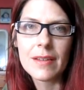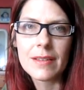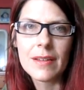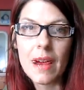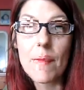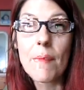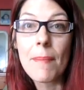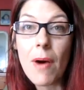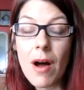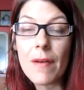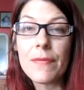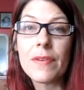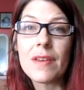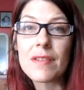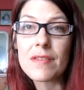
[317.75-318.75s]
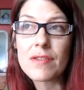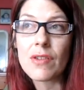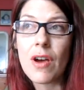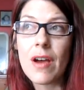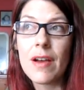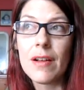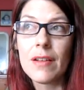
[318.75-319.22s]
Like a mafia
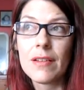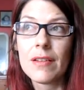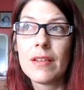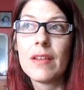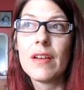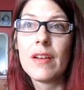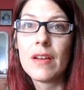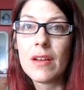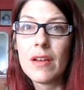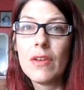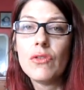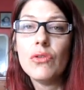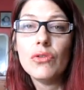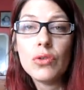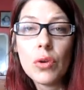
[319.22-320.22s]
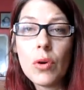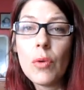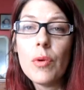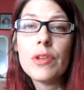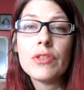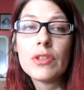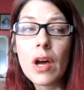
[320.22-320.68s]
style, you do
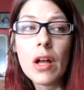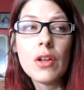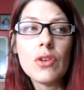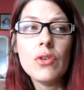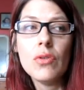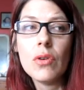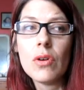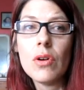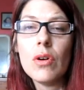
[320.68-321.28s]
what we tell you,